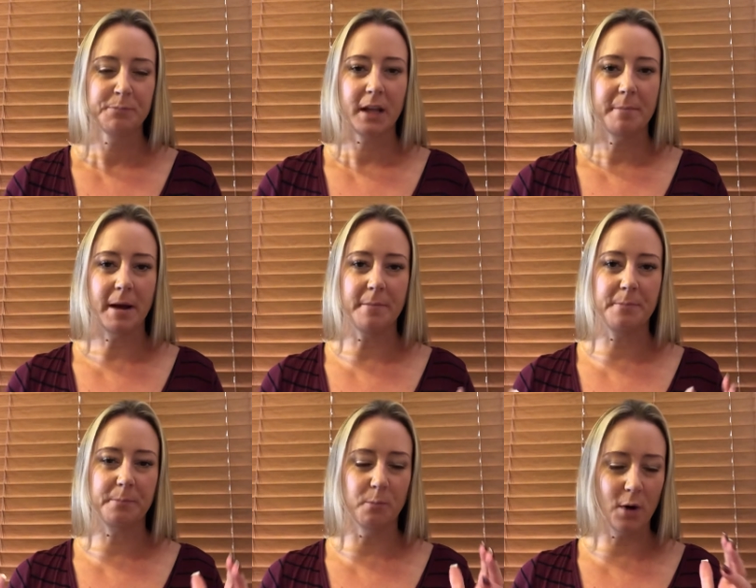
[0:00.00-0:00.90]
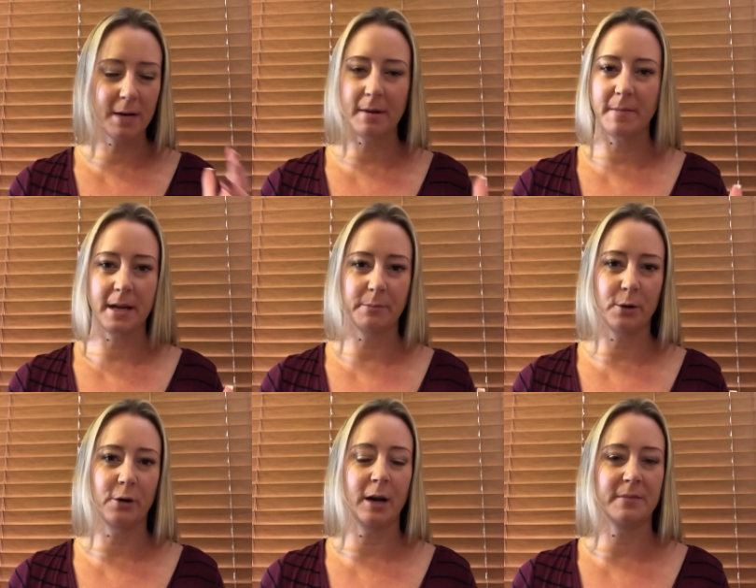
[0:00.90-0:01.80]
My, one of my main
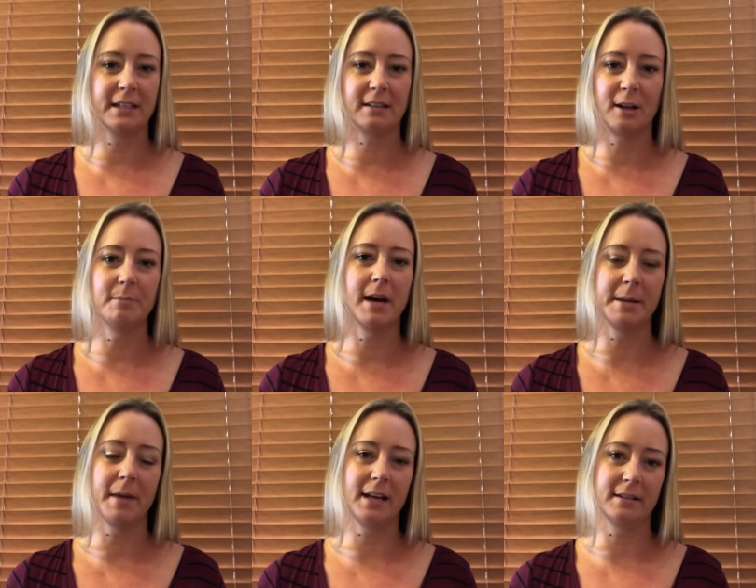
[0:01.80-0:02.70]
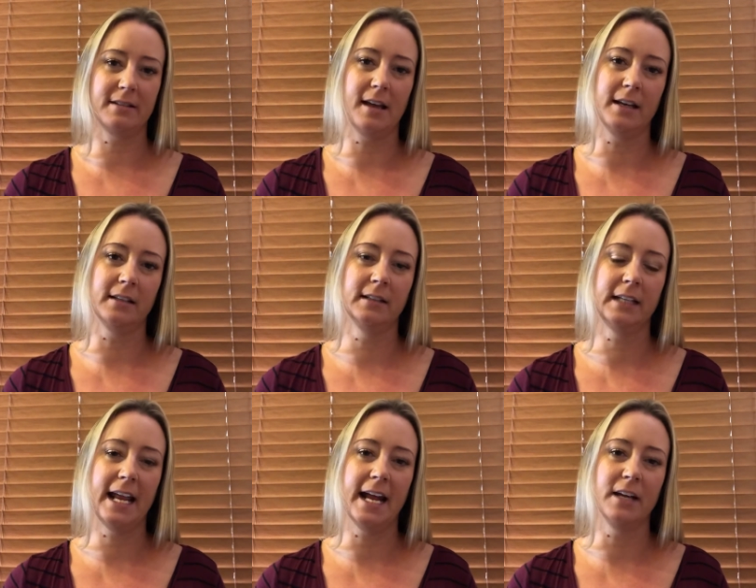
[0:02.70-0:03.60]
programs is called Money Mind Design.
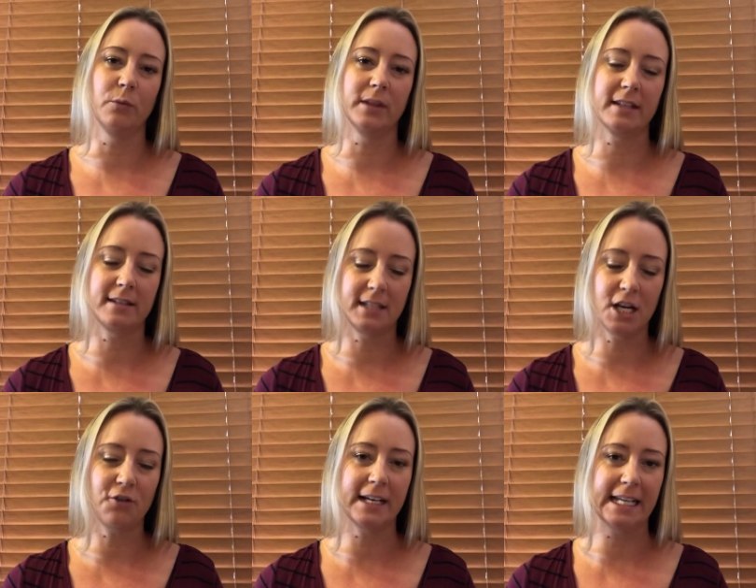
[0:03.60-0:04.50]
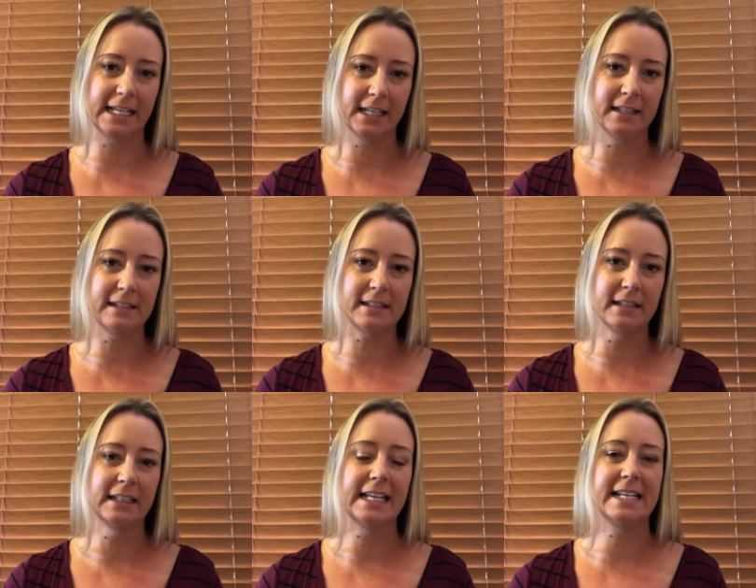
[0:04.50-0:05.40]
And what the secret is,
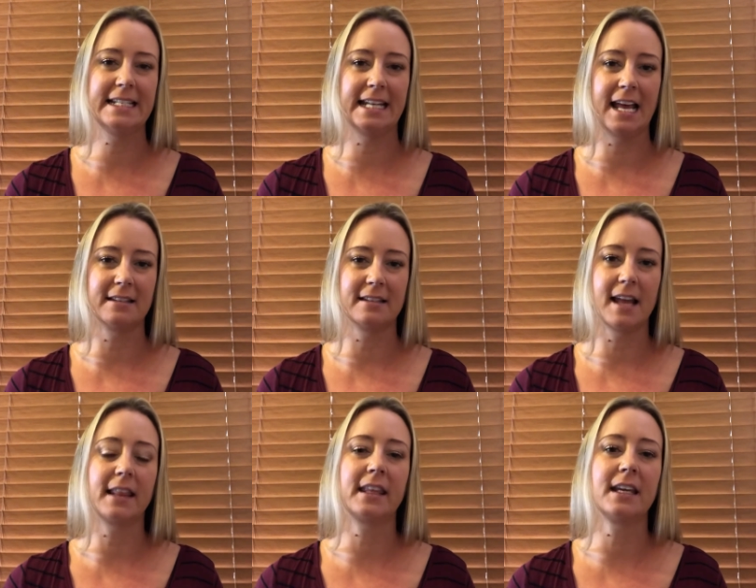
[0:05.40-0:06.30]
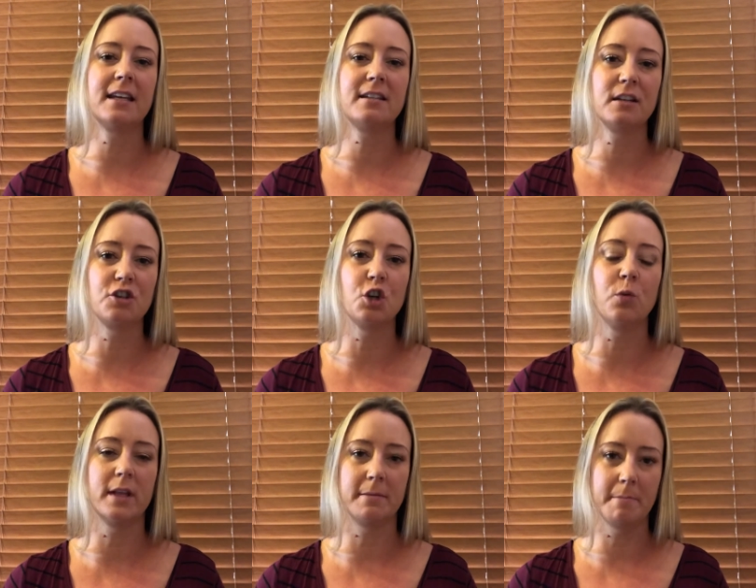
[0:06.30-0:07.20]
is it has nothing to do
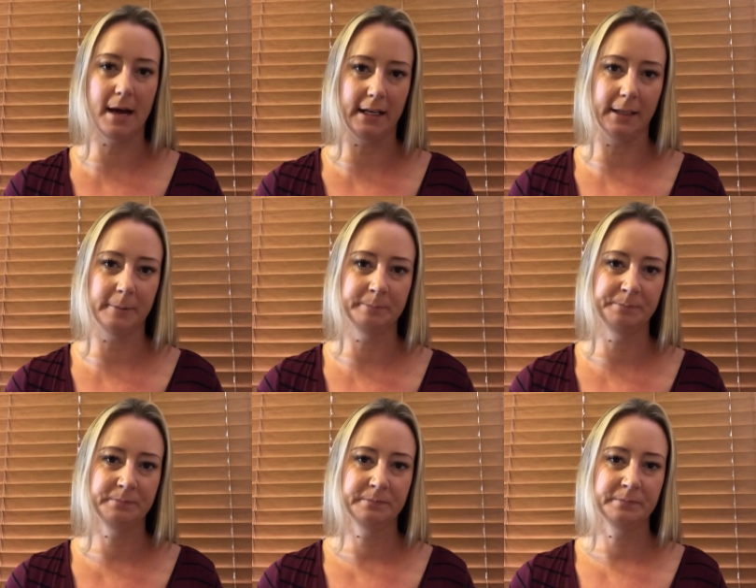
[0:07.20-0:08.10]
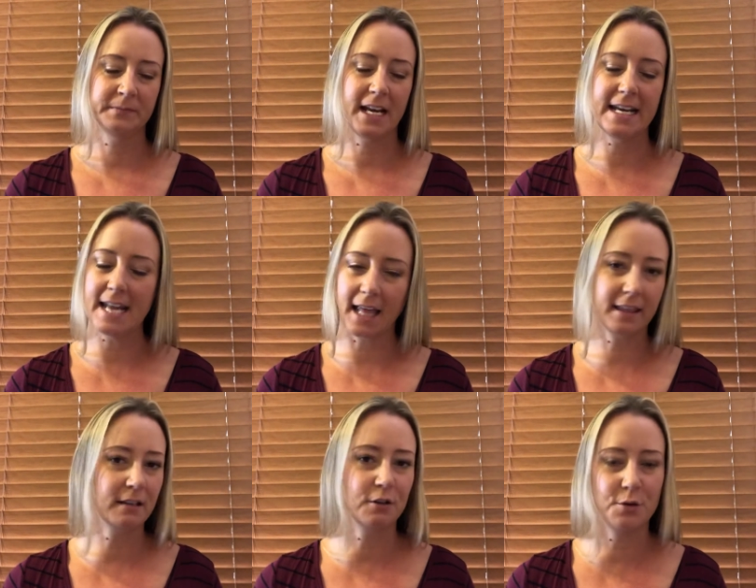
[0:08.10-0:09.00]
with money.
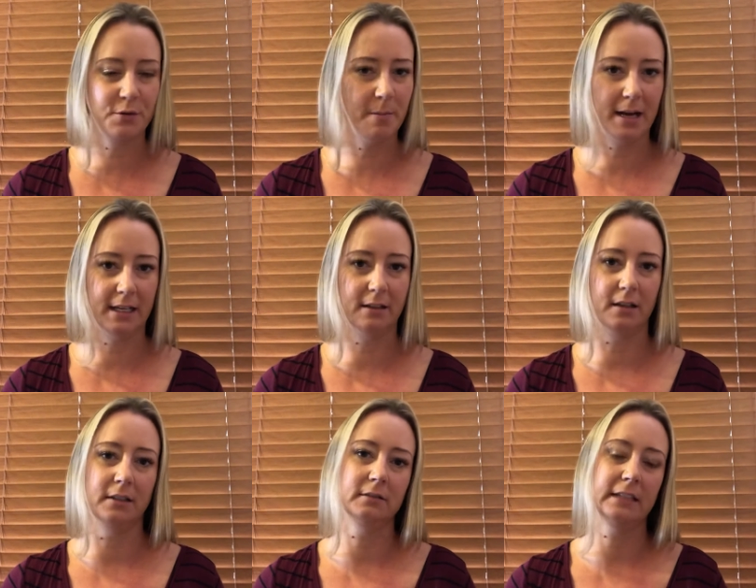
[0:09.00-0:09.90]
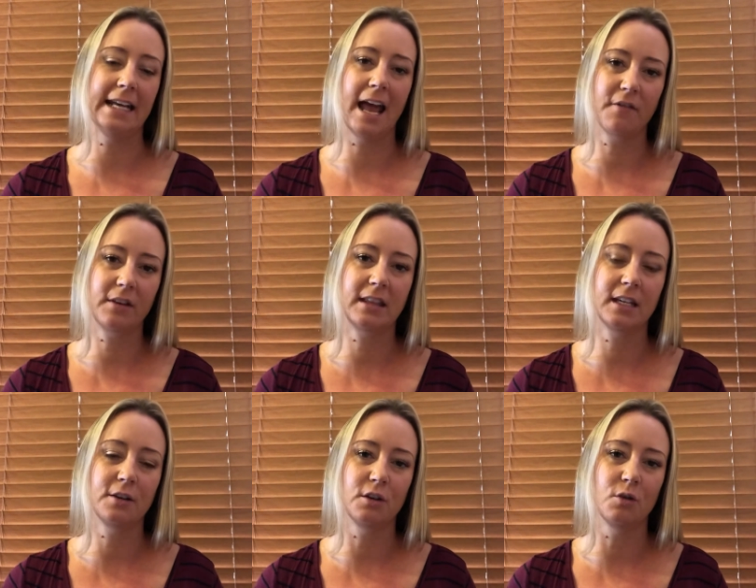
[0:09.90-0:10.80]
Nothing to do with money at all. And everything
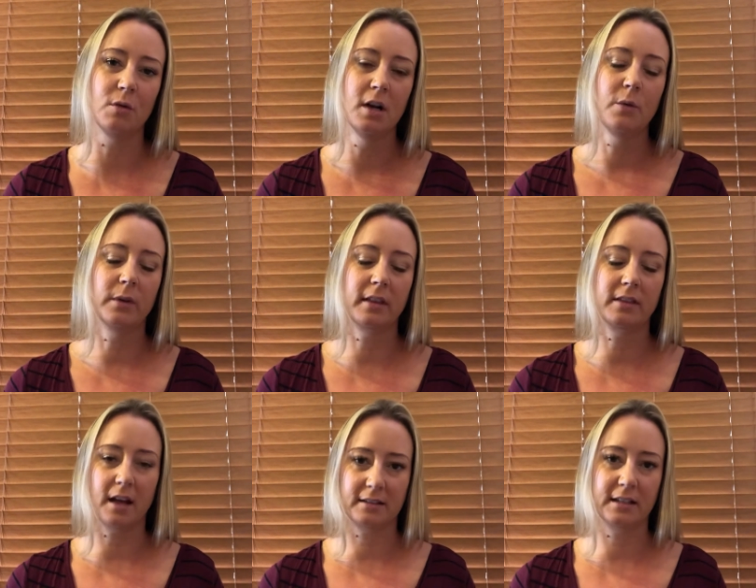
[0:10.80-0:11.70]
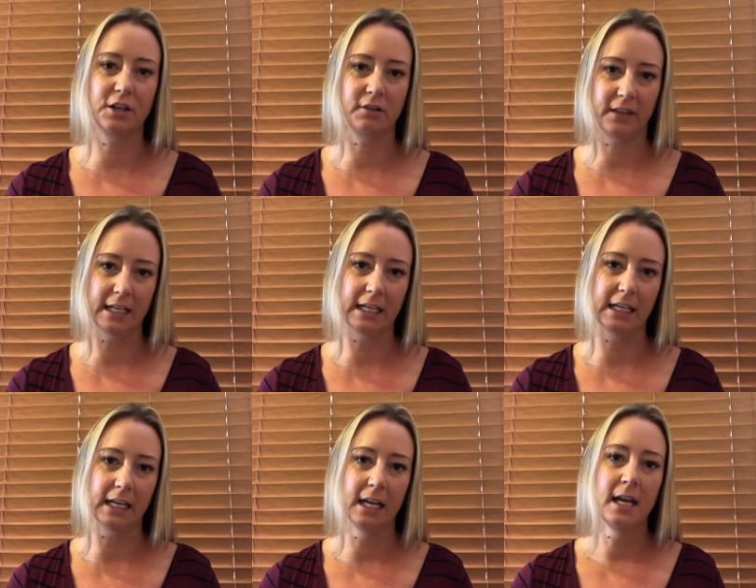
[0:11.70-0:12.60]
to do with the thoughts that you're thinking,